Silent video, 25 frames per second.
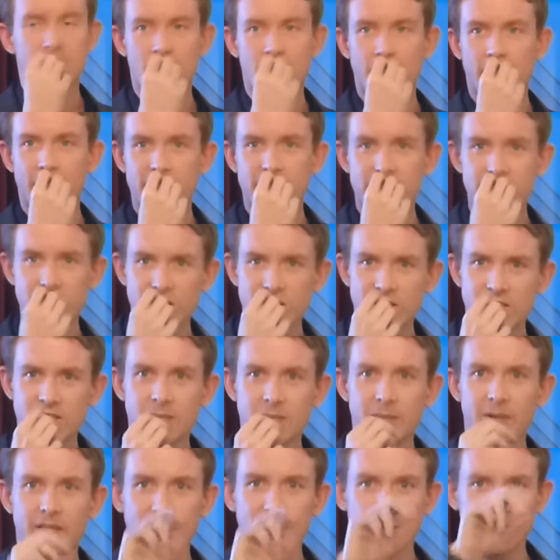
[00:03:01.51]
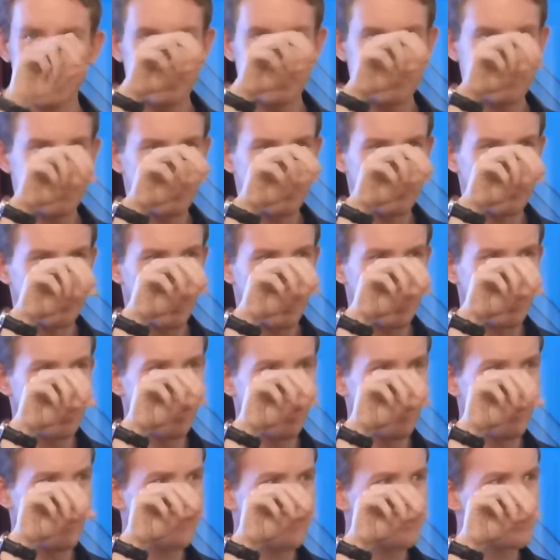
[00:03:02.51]
You imagine just in the middle of your tongue, you get a
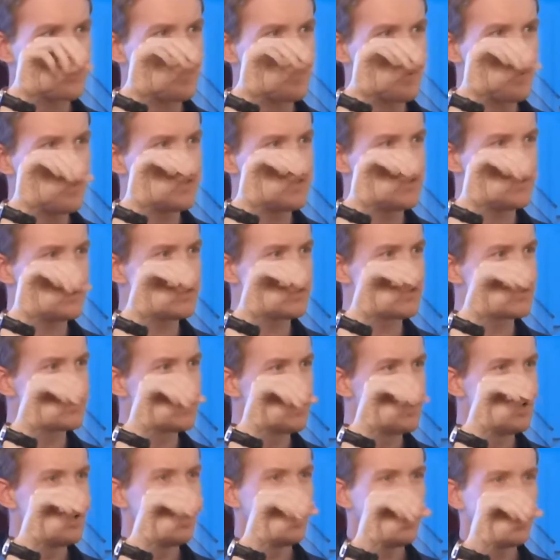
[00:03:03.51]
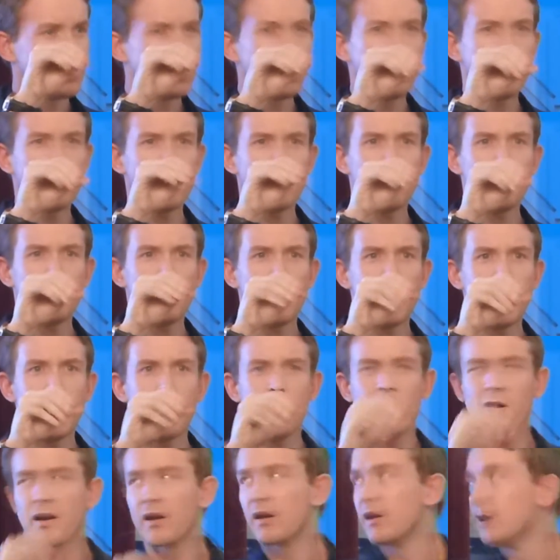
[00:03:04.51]
little bit of spiciness, a little bit of
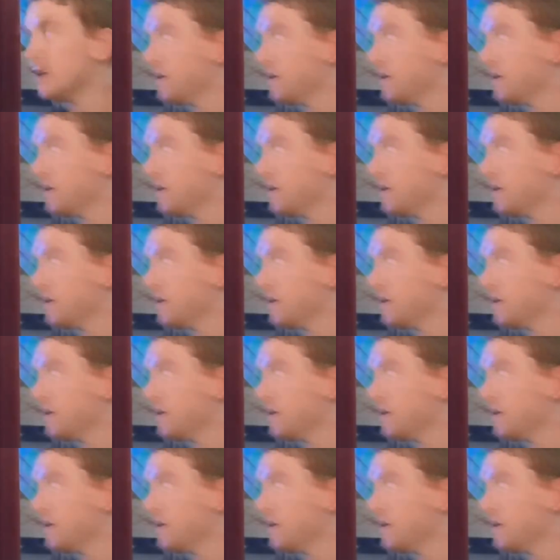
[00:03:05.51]
pepper,